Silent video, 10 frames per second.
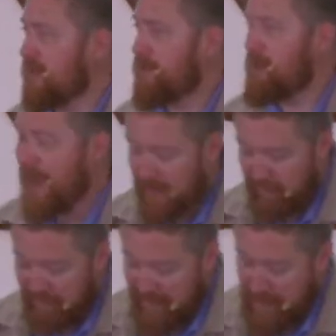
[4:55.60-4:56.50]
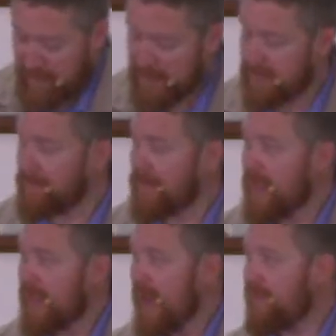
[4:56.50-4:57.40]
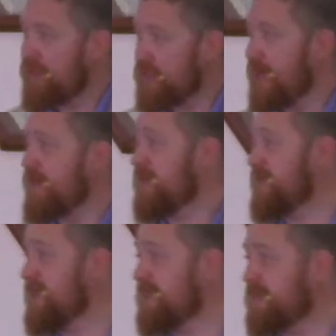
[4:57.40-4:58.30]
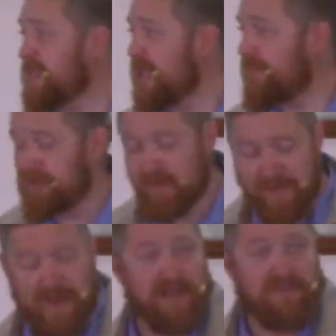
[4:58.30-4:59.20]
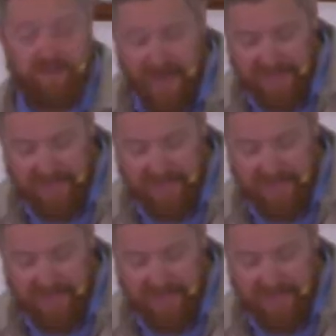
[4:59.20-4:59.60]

the battlefield and the charioteers themselves were a bit like fighter